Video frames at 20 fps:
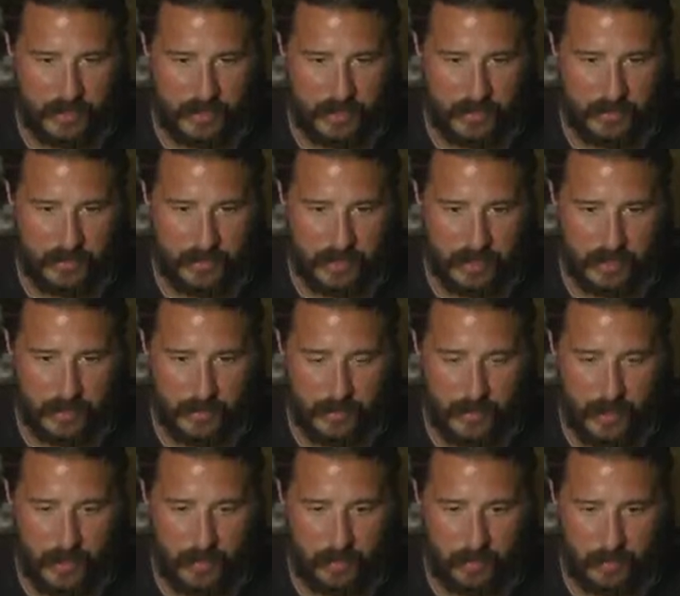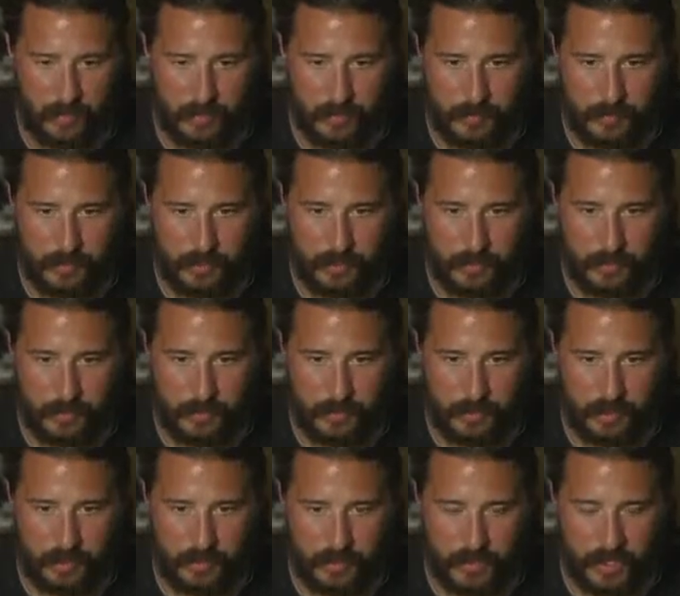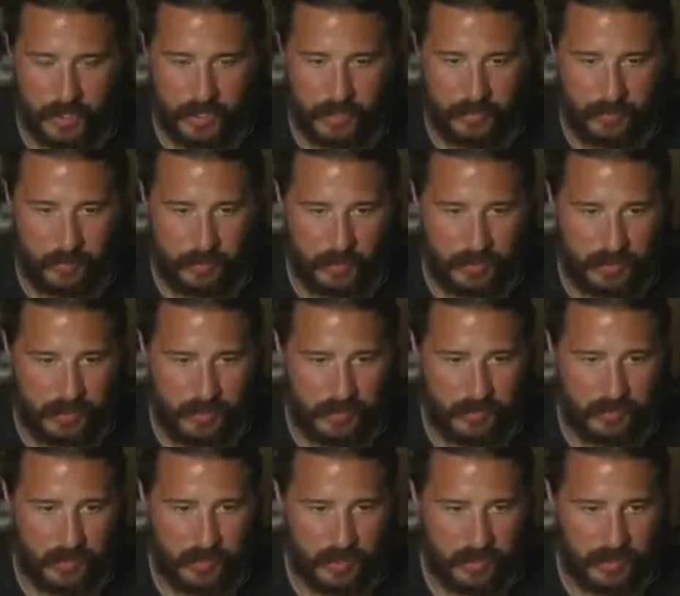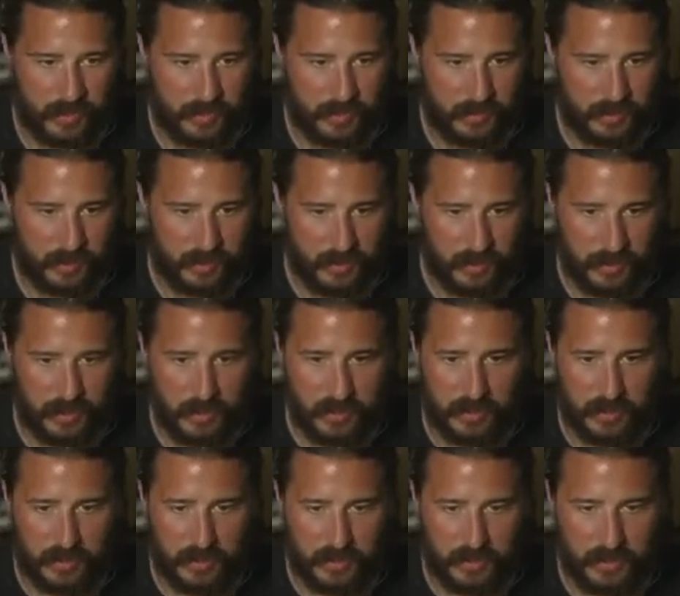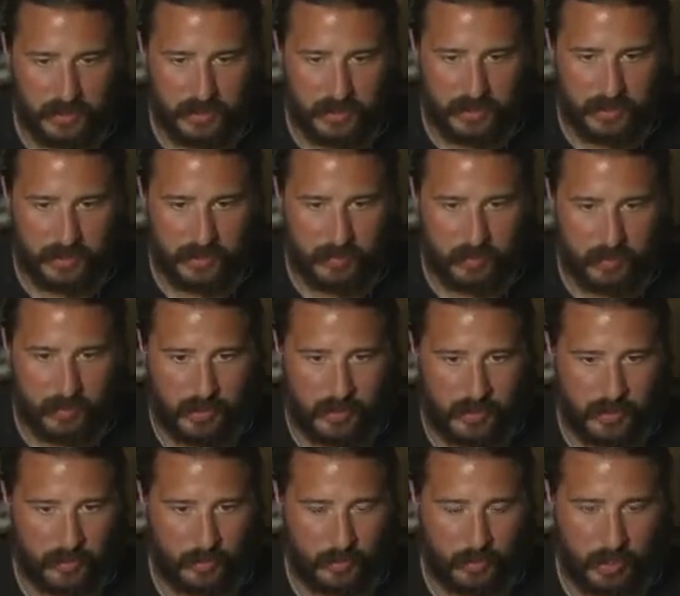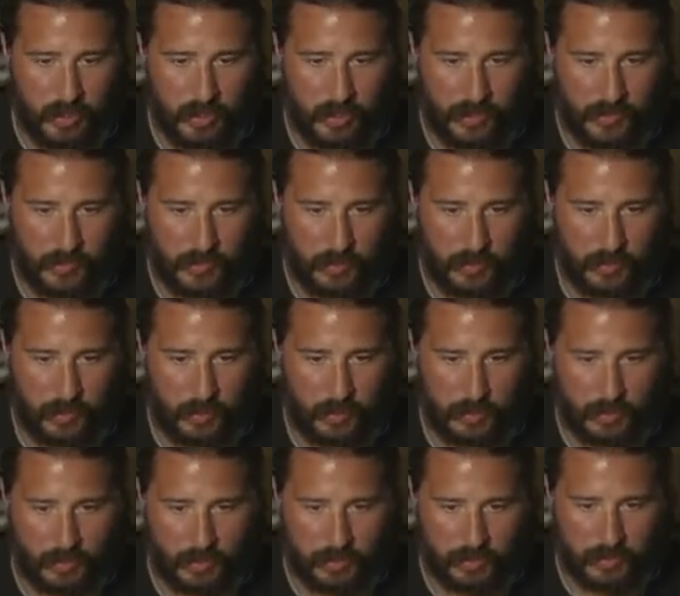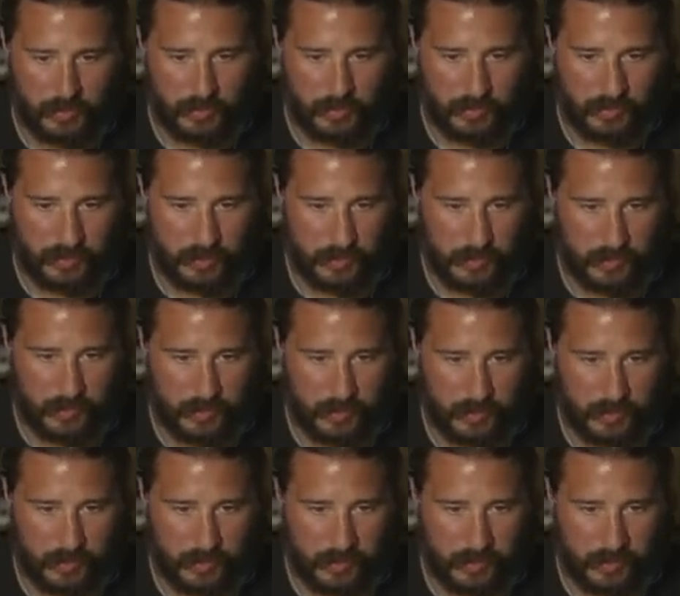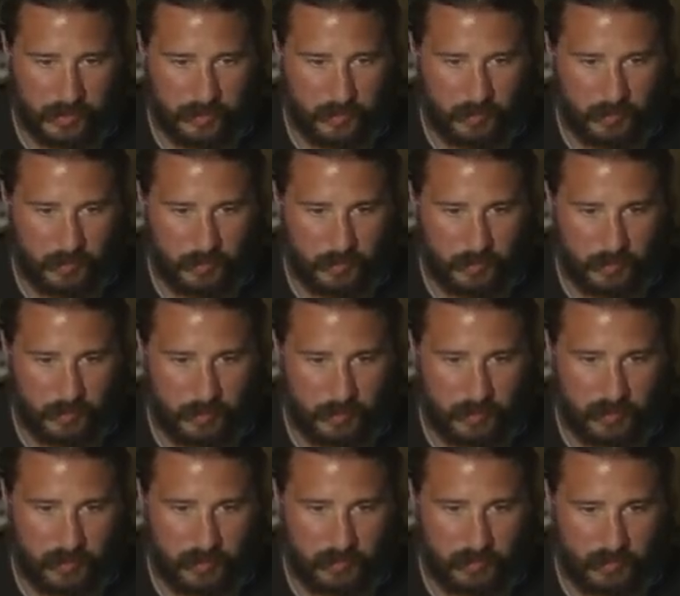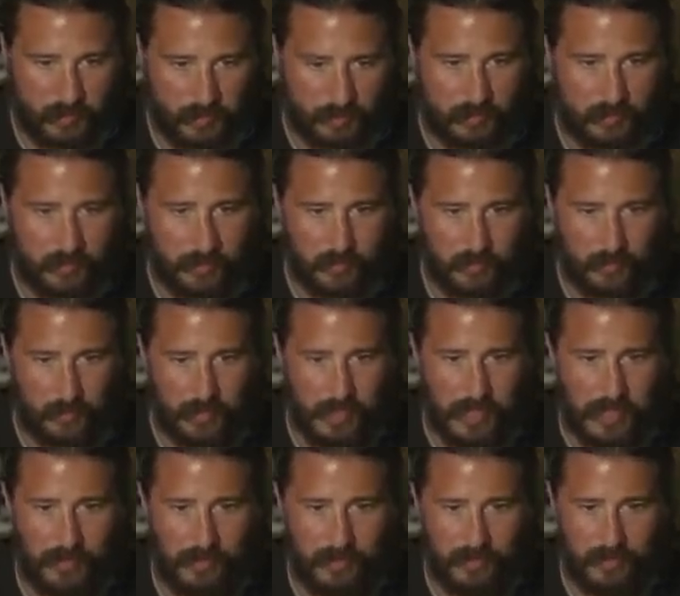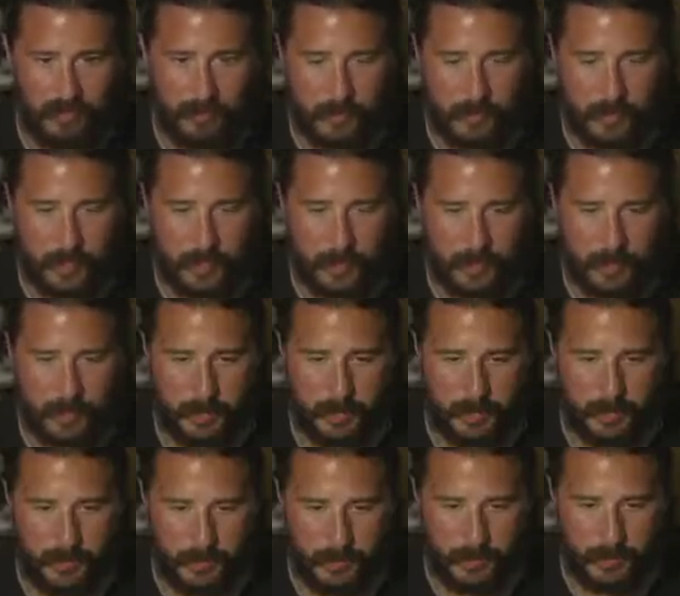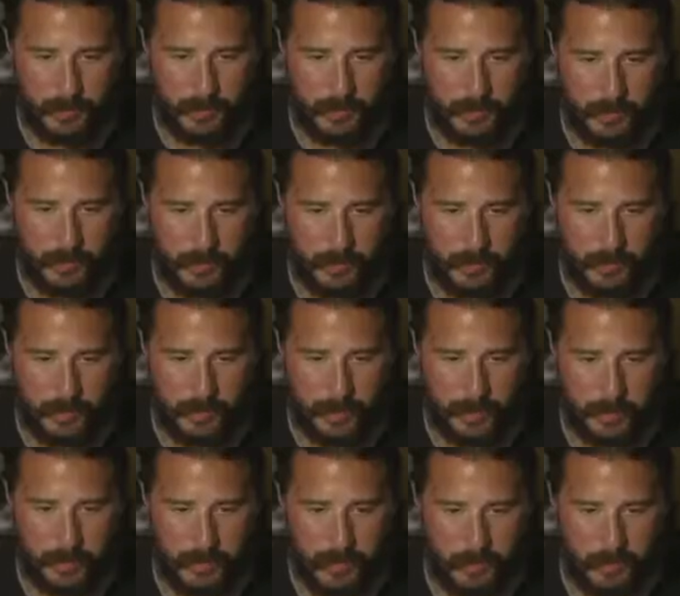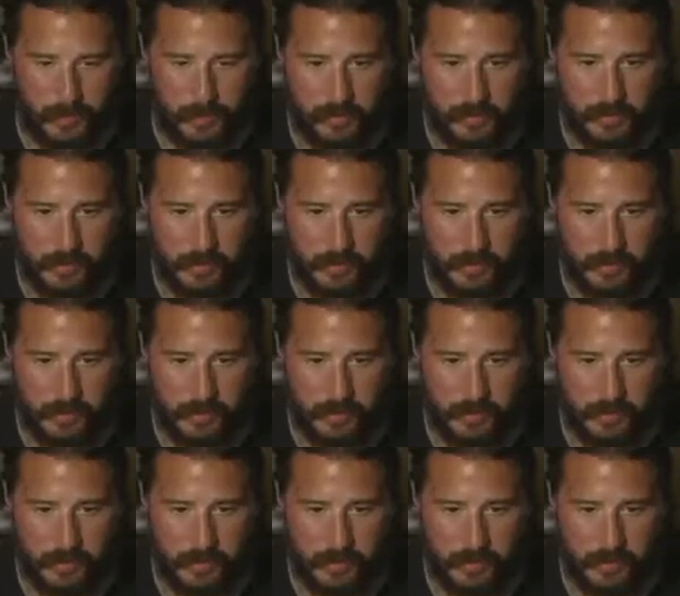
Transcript: I don't need no algorithm telling me what I like, what I dislike. I just want it in chronological order. So it seems like at least, you know, wow, there's so many opportunities right now to intercept the ball.